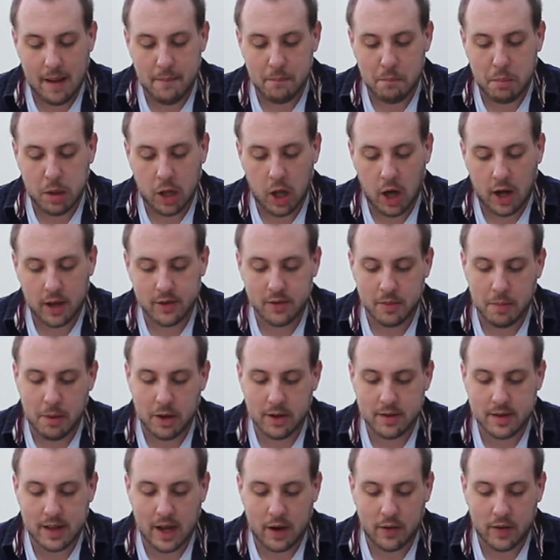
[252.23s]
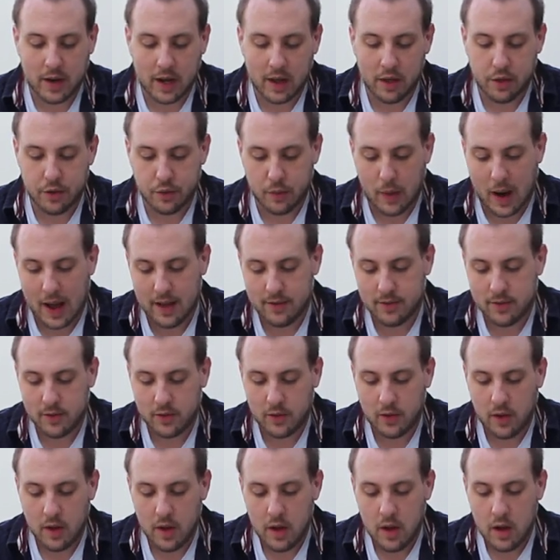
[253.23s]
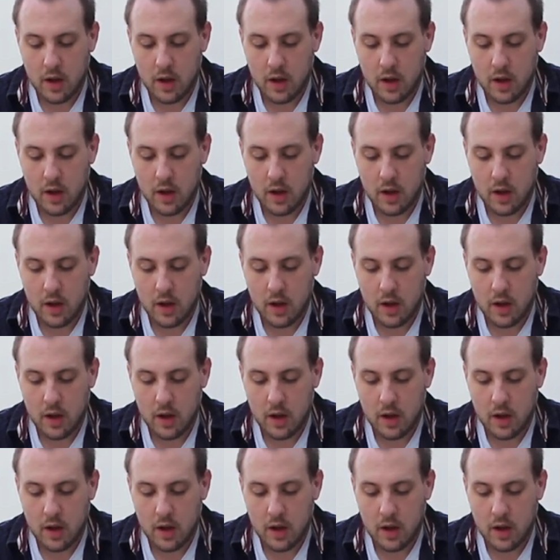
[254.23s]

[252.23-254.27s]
and plausible sounding threats.